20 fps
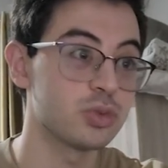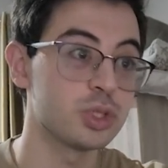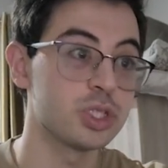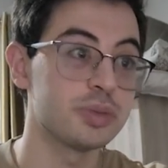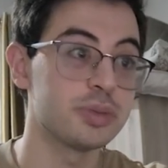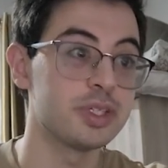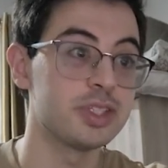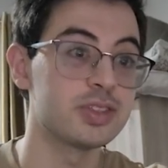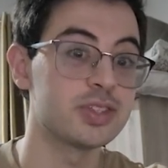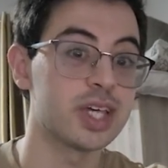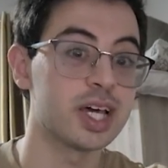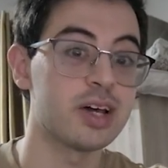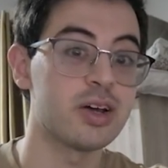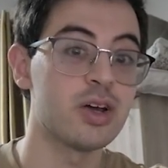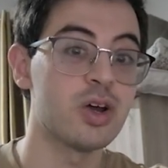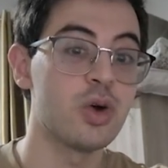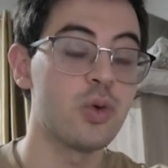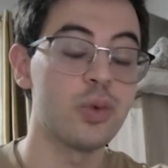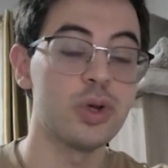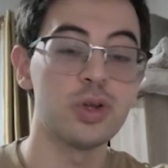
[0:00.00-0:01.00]
which means that
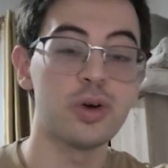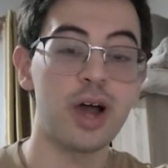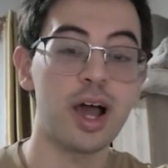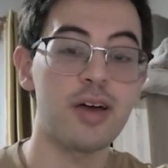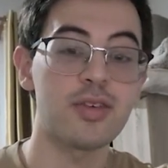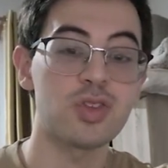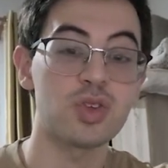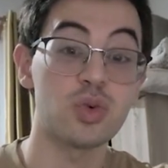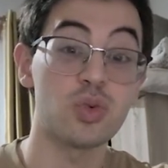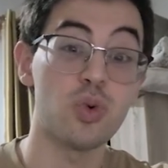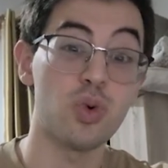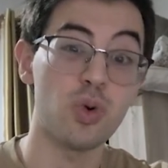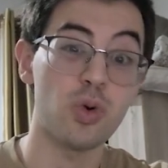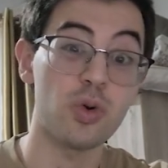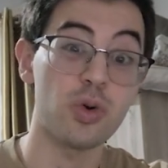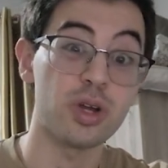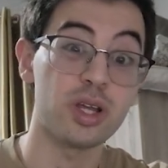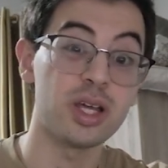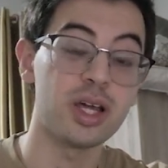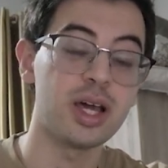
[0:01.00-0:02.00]
we don't have to
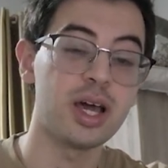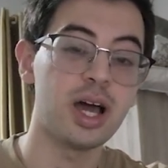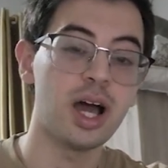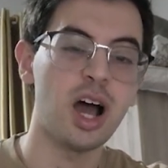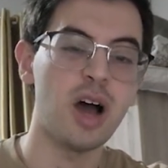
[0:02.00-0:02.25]
worry